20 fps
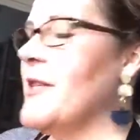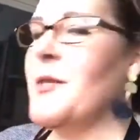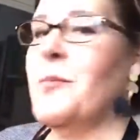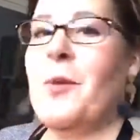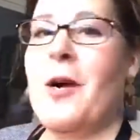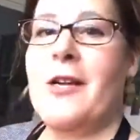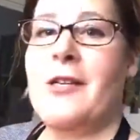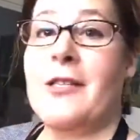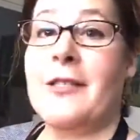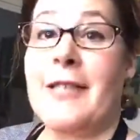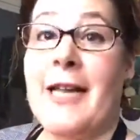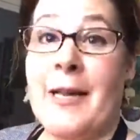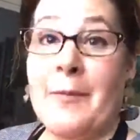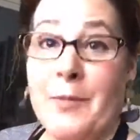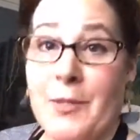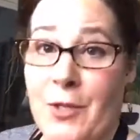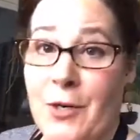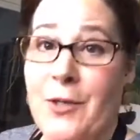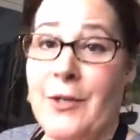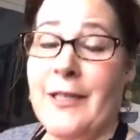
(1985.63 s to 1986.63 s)
with this project.
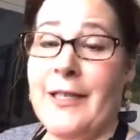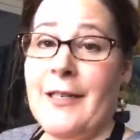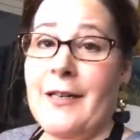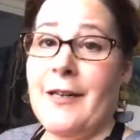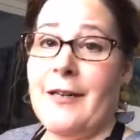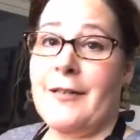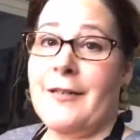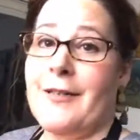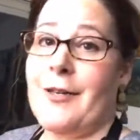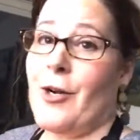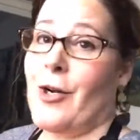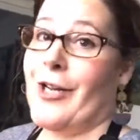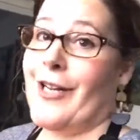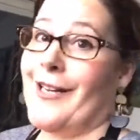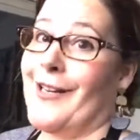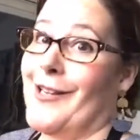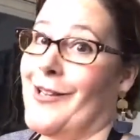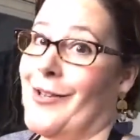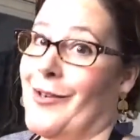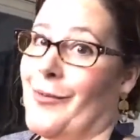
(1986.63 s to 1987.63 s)
I'm certainly not
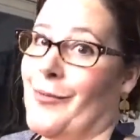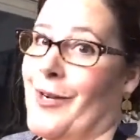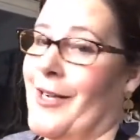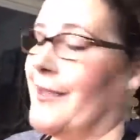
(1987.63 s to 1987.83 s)
starting another